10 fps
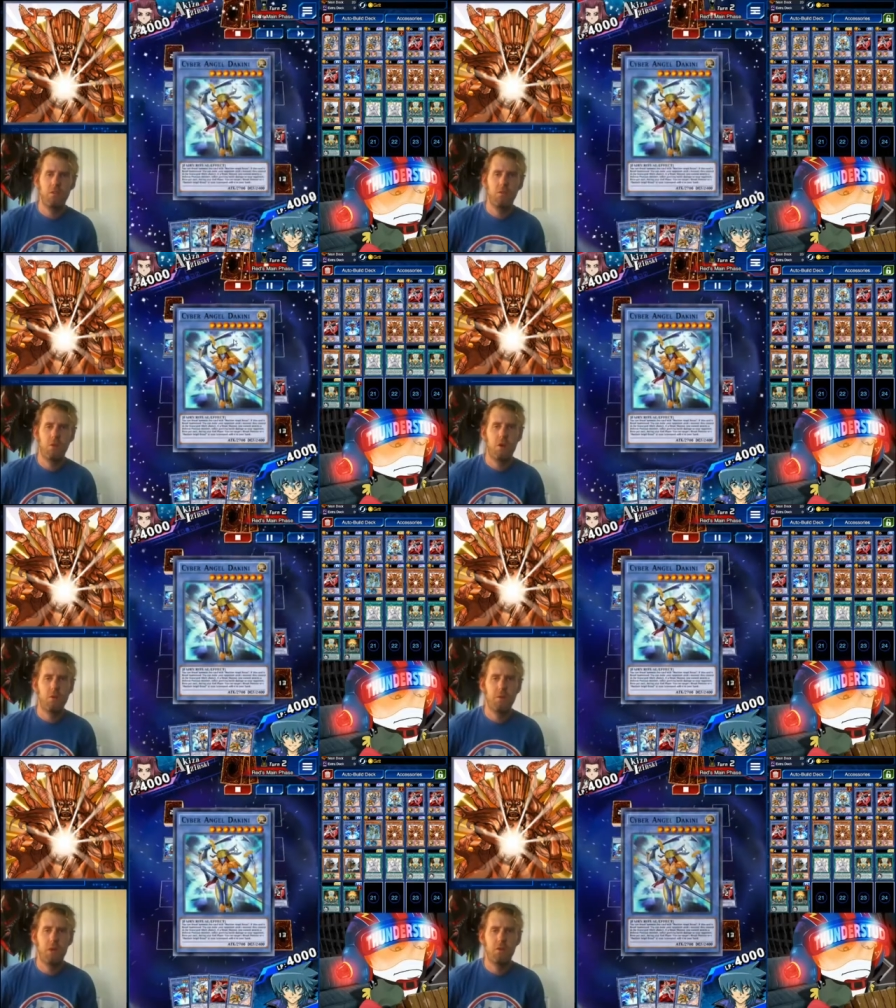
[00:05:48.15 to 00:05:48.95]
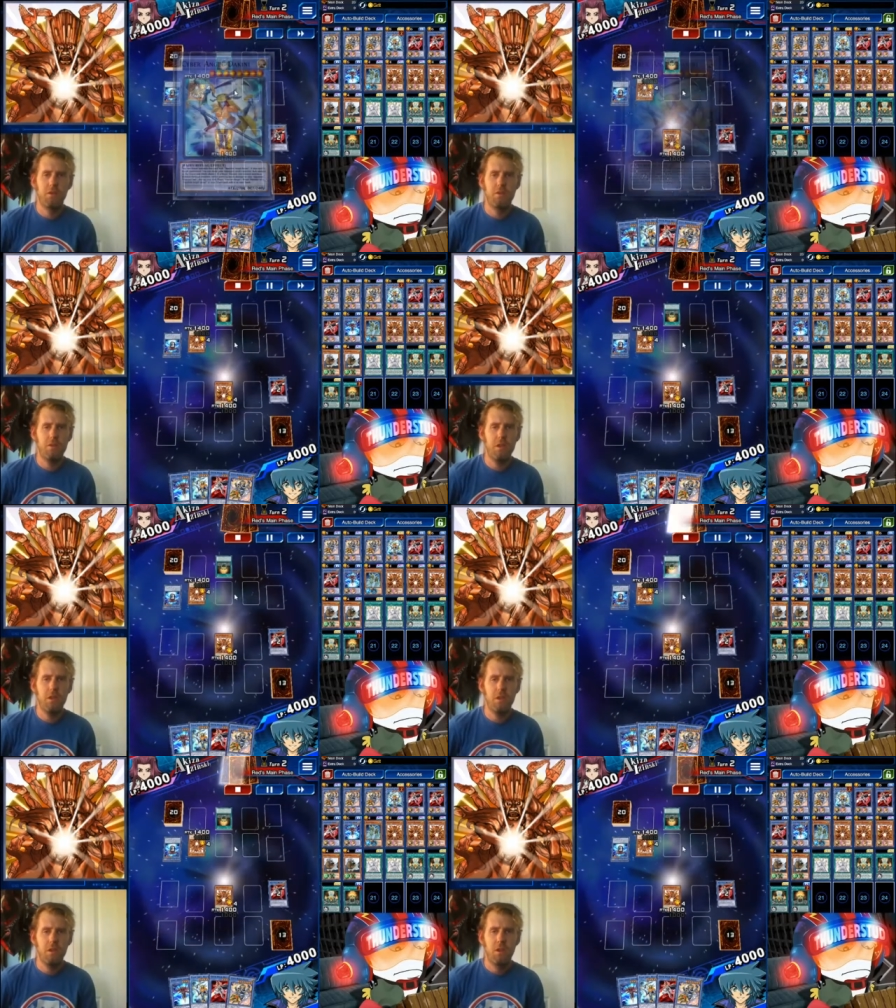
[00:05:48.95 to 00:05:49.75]
you are about to
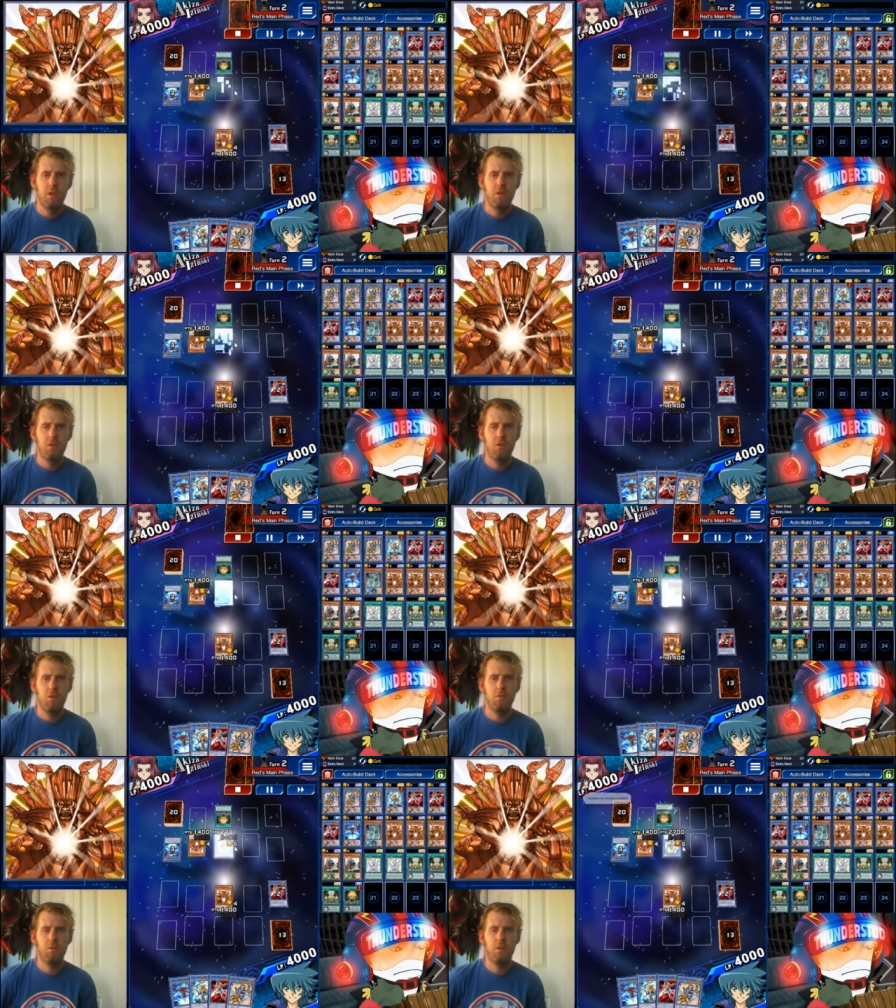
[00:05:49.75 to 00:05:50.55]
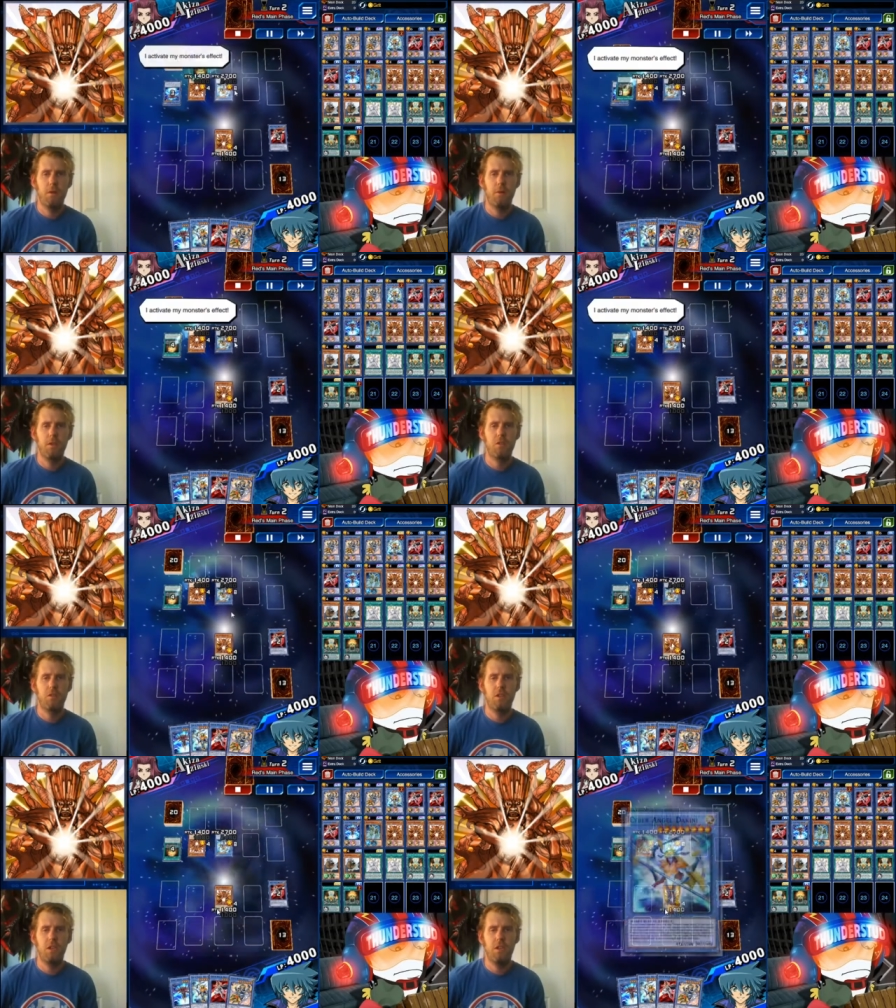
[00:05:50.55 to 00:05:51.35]
see. So, Cyber Angel
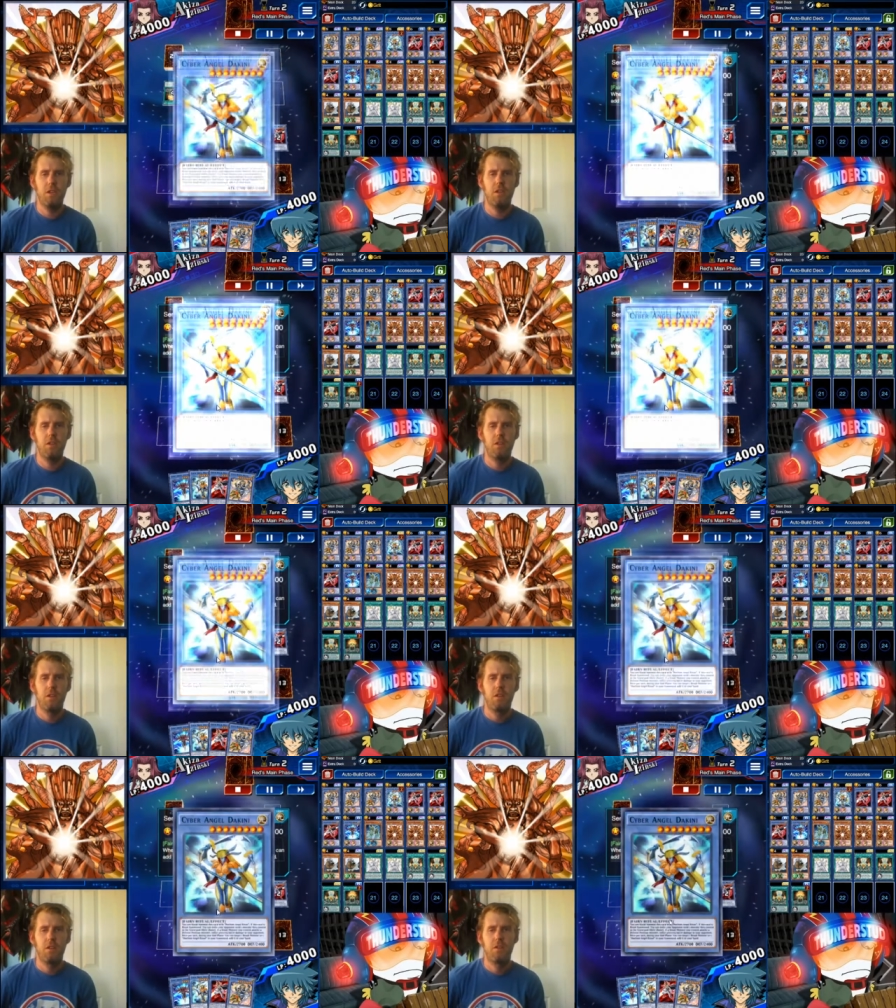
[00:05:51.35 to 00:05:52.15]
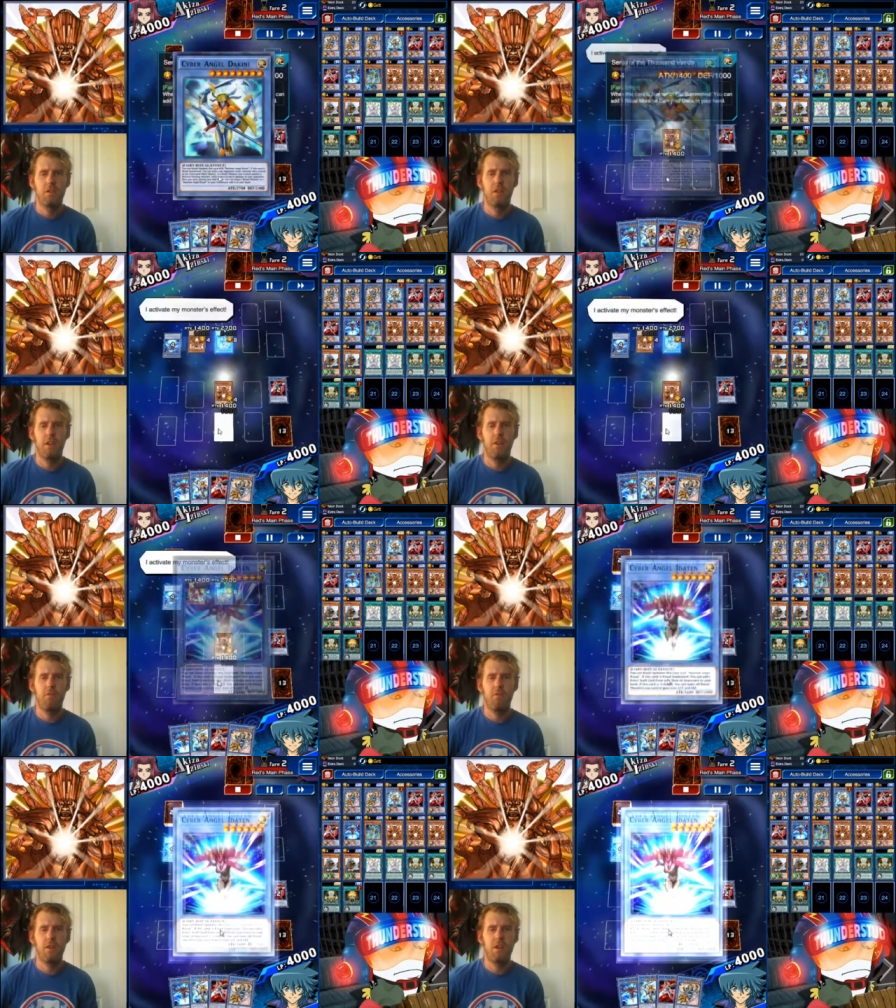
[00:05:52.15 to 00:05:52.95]
Dakini is gonna get
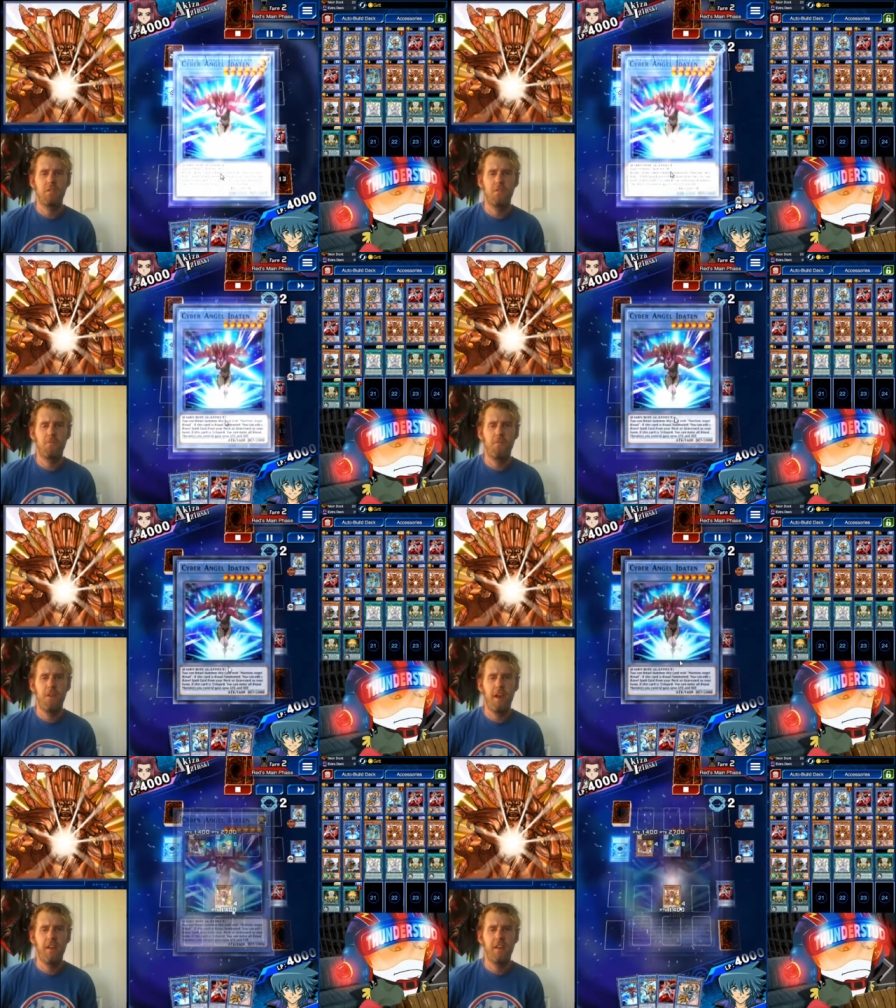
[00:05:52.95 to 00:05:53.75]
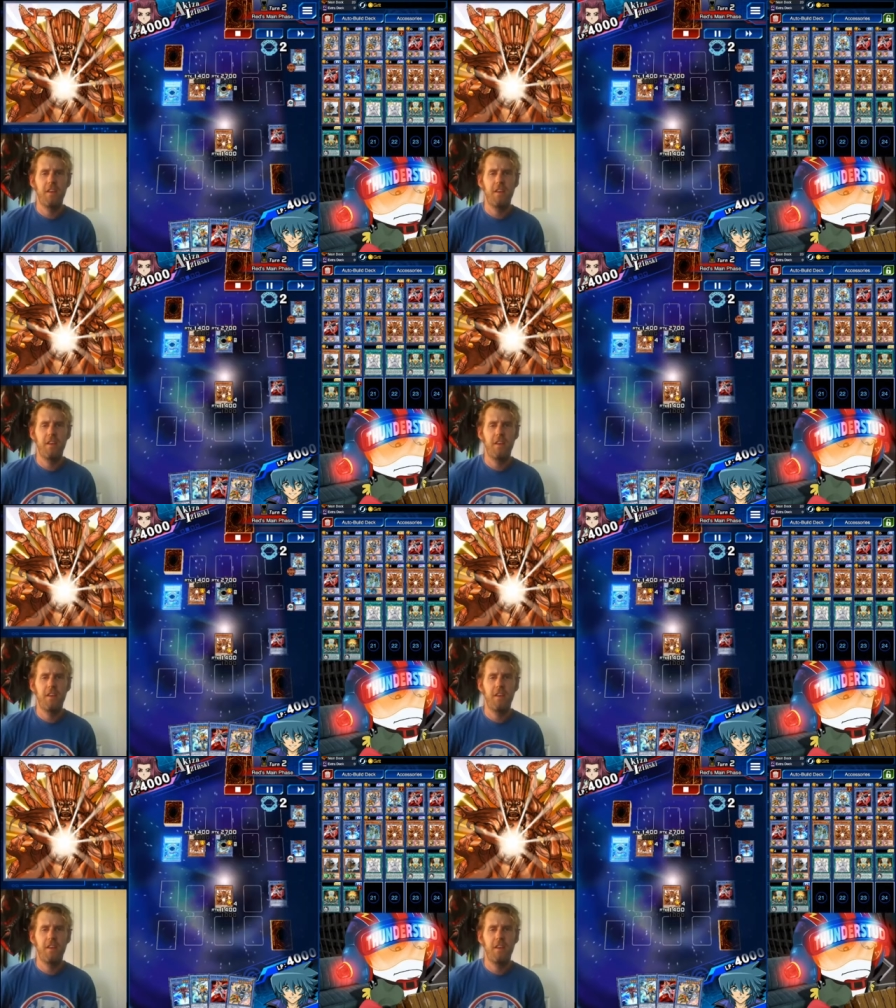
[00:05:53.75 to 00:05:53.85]
nice and fat.